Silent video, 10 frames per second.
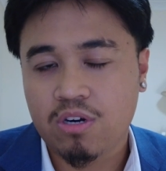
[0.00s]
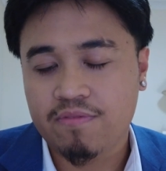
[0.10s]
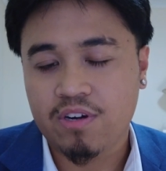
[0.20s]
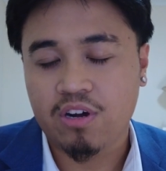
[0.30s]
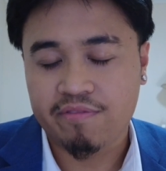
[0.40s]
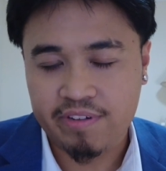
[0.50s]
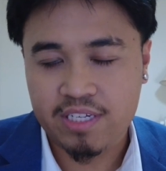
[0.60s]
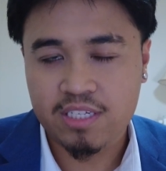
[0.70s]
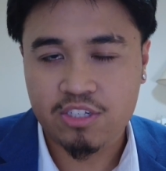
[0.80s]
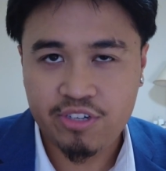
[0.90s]
of a
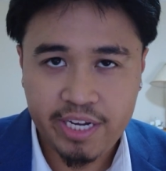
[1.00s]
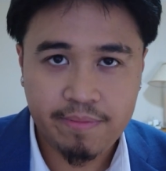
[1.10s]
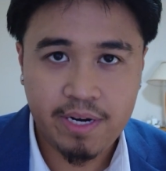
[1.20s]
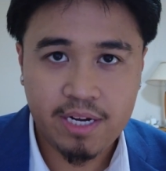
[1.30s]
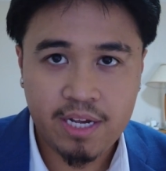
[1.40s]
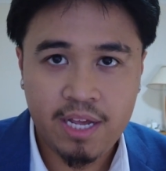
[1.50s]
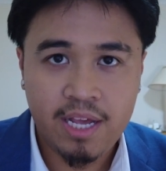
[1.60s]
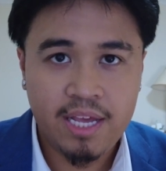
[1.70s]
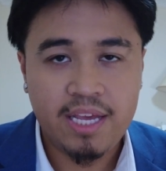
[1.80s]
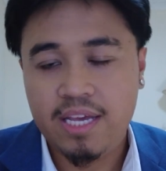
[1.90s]
conflicting trademark,
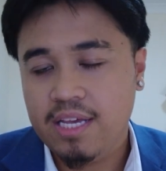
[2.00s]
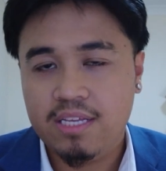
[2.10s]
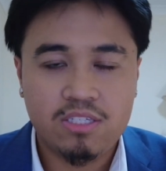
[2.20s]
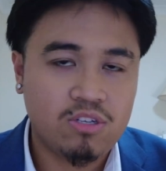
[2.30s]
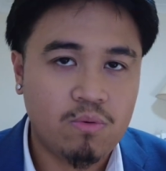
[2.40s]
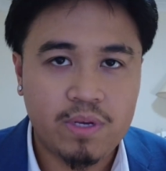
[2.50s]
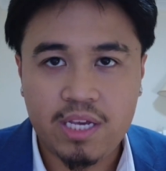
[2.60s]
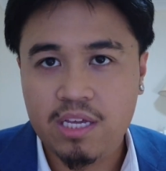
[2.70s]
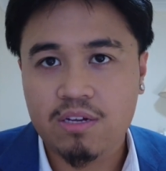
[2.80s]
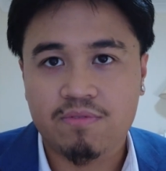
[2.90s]
so we
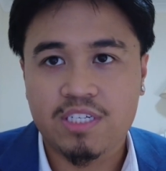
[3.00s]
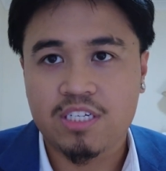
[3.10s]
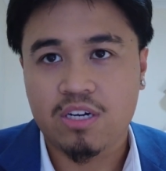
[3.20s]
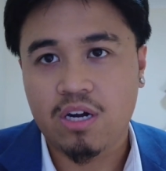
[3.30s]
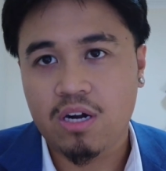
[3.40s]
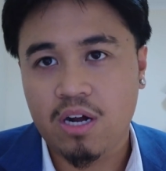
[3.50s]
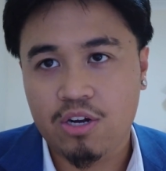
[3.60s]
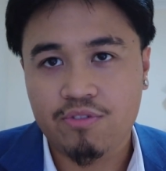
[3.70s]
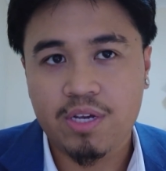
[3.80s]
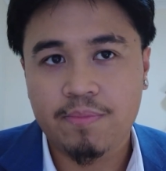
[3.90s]
either reach an
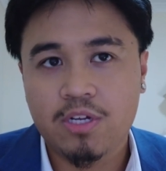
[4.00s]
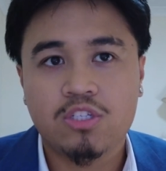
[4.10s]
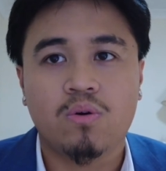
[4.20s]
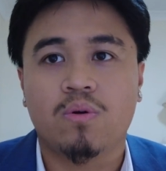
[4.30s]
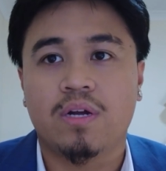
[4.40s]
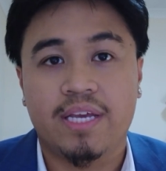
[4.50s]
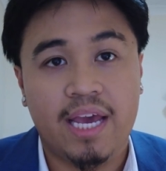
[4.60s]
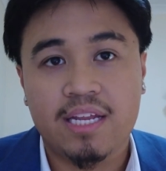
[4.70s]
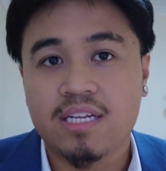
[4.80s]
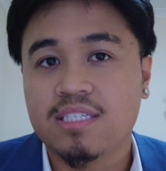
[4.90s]
agreement or
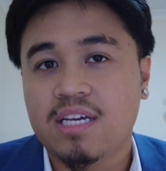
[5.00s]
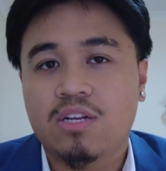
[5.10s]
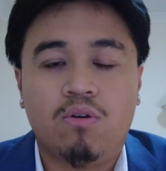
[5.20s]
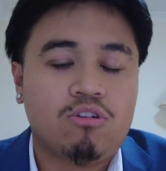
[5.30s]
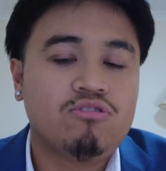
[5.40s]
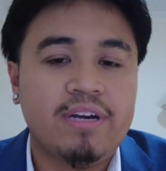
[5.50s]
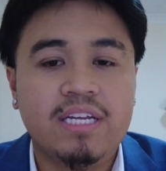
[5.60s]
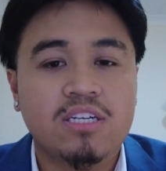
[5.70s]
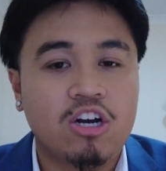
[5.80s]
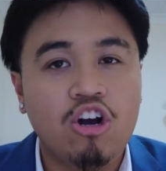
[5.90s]
gain consent or
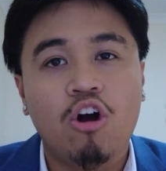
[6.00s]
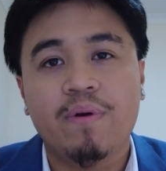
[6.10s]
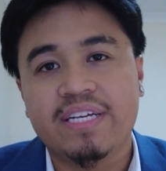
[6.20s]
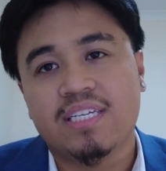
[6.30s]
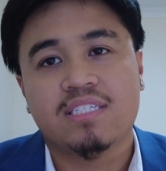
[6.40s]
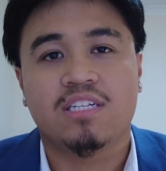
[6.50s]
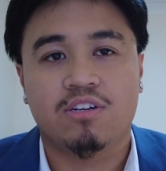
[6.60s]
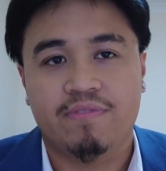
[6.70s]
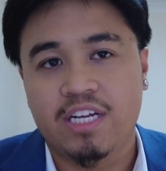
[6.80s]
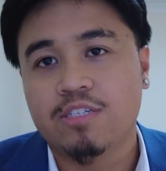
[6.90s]
create a coexisting
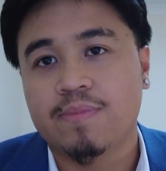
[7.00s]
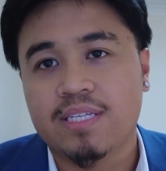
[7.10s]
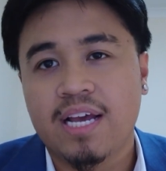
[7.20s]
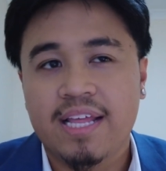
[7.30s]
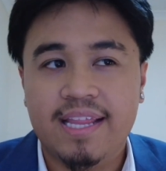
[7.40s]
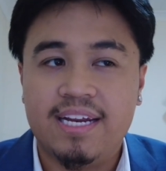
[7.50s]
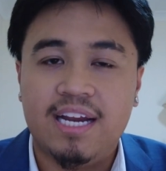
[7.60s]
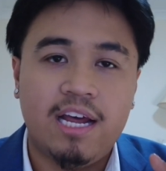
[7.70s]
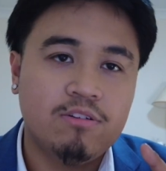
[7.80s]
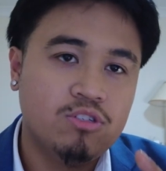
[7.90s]
arrangement that
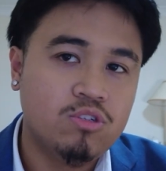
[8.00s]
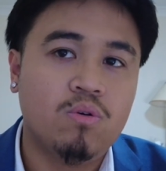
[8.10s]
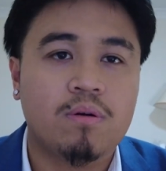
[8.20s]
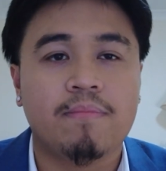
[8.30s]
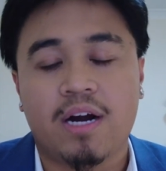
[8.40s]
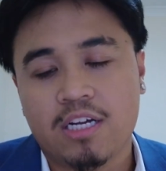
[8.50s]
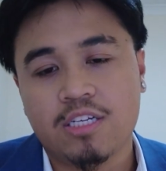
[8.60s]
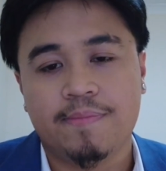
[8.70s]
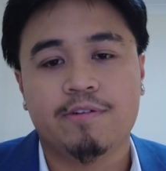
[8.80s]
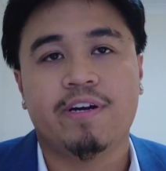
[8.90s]
allows your mark
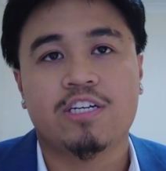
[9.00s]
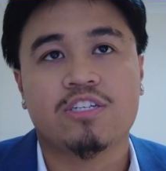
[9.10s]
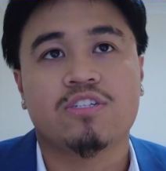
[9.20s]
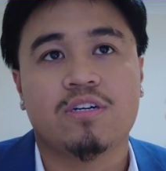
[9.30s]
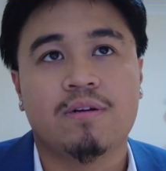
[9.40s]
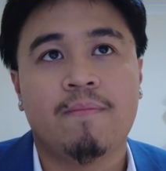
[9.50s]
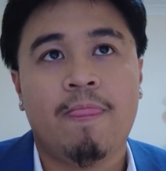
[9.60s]
to be registered.